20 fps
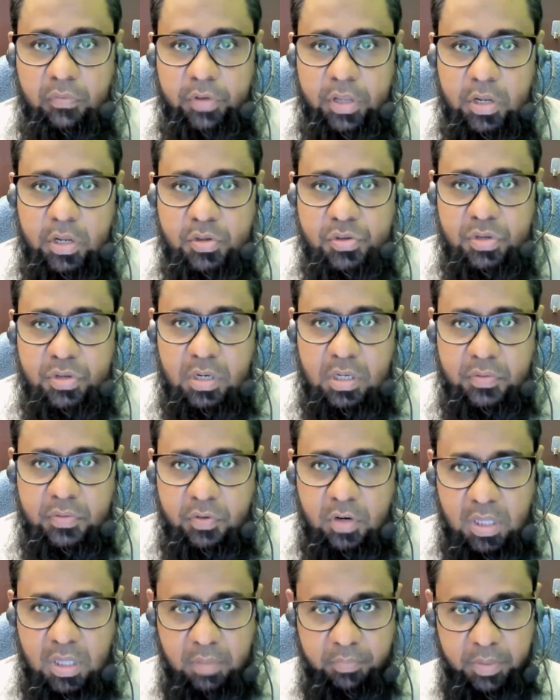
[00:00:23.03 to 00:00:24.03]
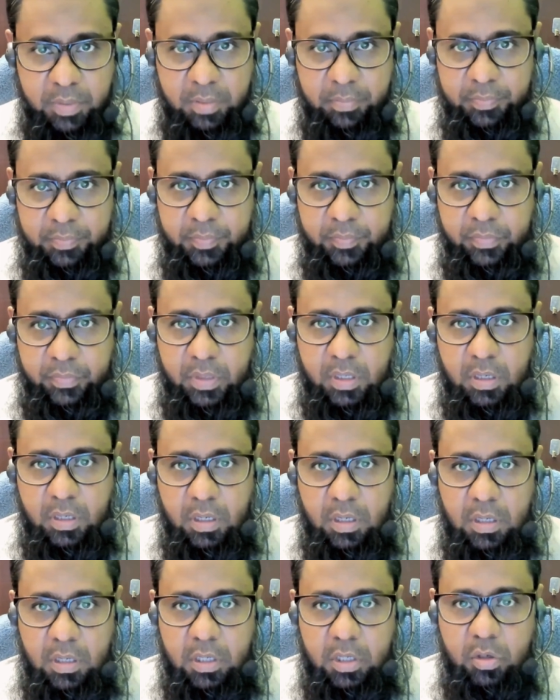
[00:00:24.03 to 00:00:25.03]
when you search for the BIM,
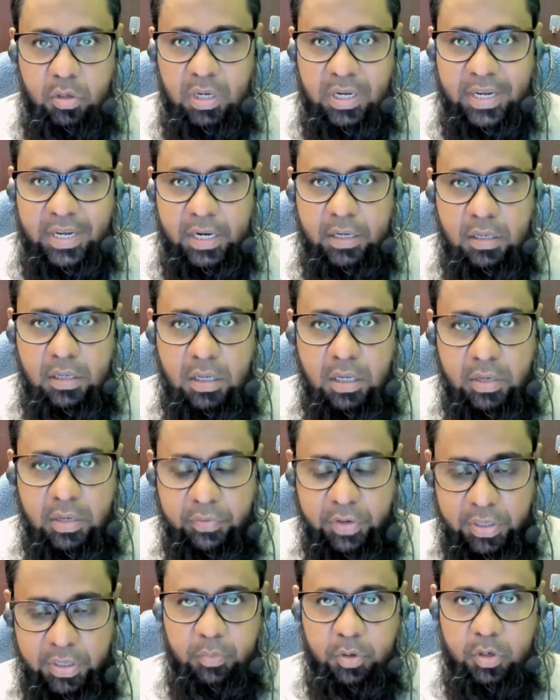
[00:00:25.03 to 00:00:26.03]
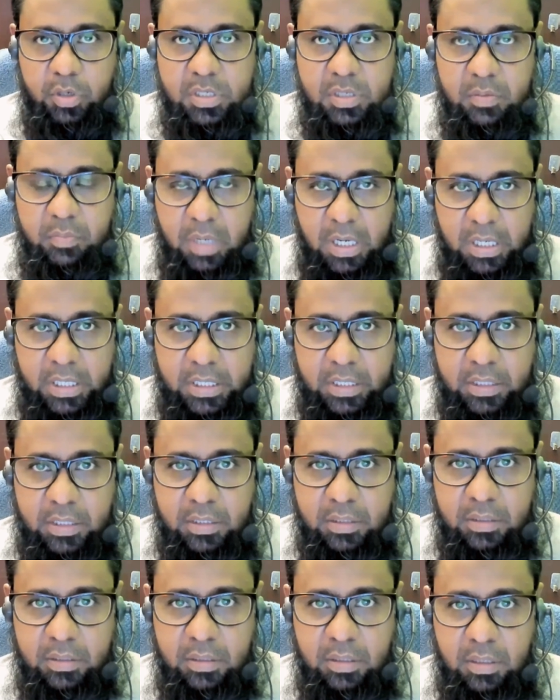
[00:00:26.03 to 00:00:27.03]
you will get Revit, because in
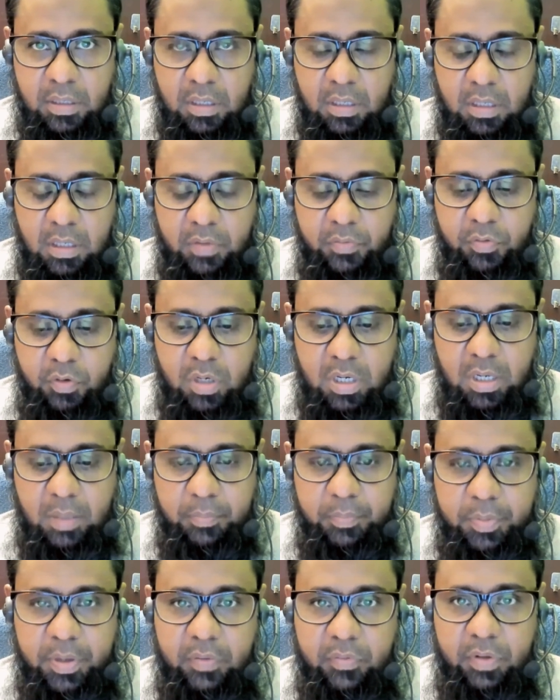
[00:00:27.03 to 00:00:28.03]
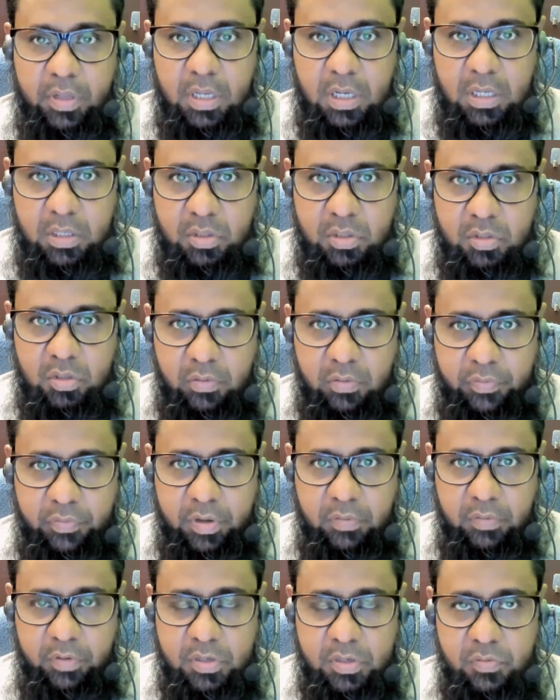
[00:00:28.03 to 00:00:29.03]
market, if you compare with the other
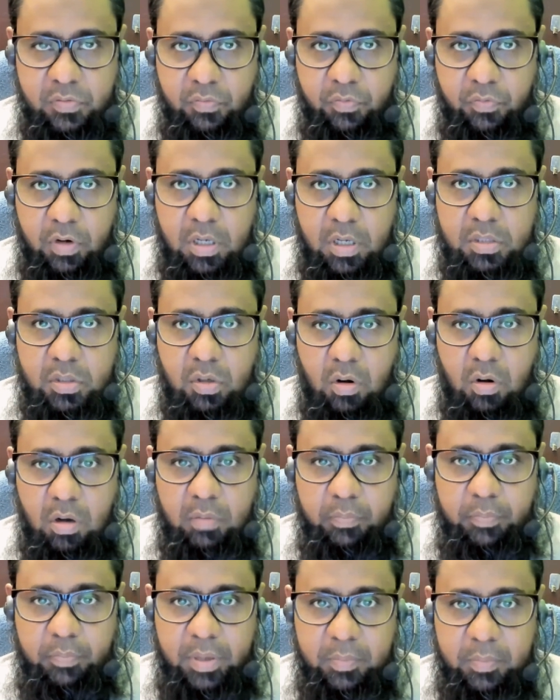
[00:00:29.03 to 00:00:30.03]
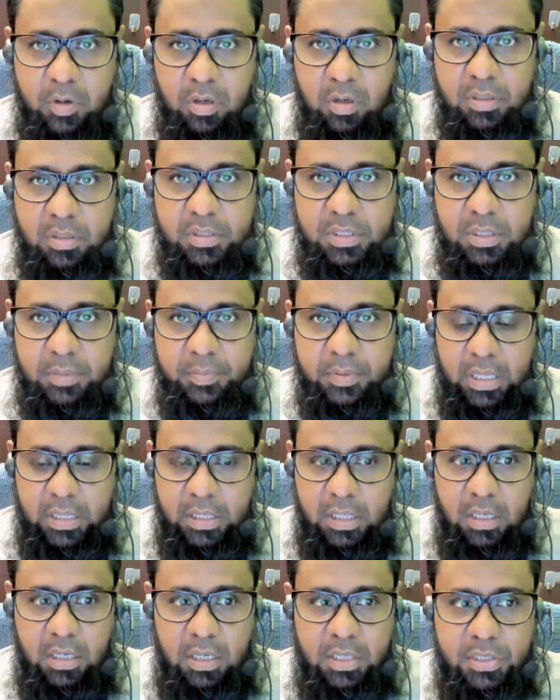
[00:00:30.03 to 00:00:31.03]
software which works on BIM concept,
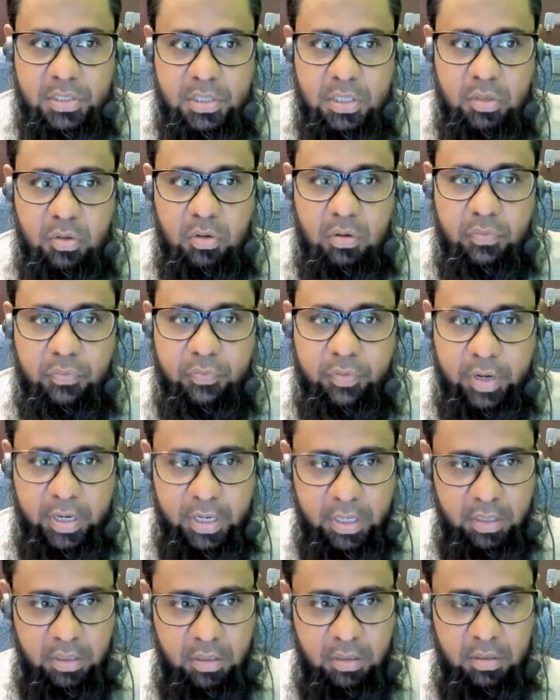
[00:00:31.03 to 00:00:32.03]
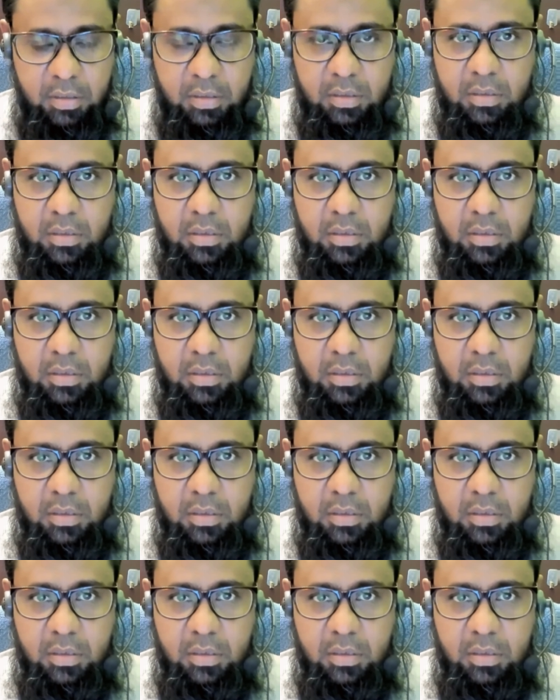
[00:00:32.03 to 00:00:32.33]
in the list you'll find